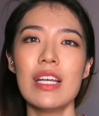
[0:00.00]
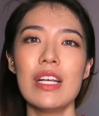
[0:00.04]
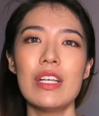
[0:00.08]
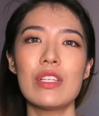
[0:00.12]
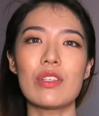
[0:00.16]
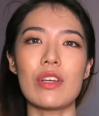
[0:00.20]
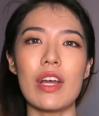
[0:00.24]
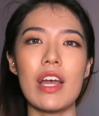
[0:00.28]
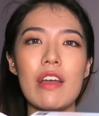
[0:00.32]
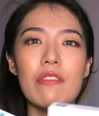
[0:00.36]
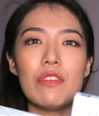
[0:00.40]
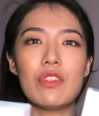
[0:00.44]

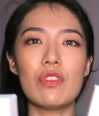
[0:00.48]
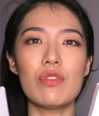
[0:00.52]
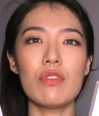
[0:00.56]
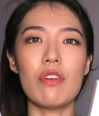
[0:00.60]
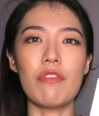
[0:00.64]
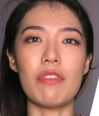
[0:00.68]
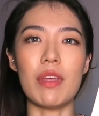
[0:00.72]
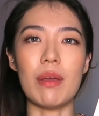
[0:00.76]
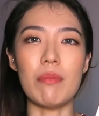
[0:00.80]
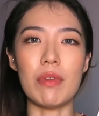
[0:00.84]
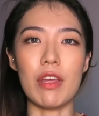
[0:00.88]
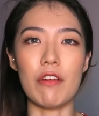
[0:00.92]
So I have 2
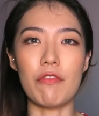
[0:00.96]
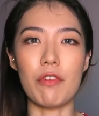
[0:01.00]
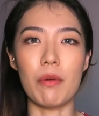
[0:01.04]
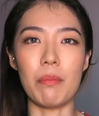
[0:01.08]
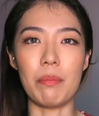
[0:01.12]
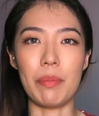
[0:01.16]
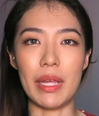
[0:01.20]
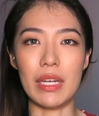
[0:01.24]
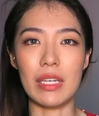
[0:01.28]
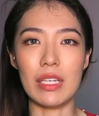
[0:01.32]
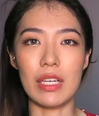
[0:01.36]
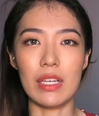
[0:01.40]
of them. They are from
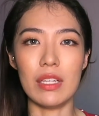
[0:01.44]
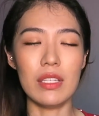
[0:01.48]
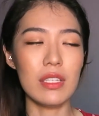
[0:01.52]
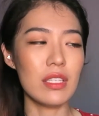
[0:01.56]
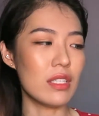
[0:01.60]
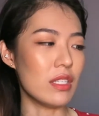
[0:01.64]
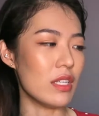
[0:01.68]
Benton's.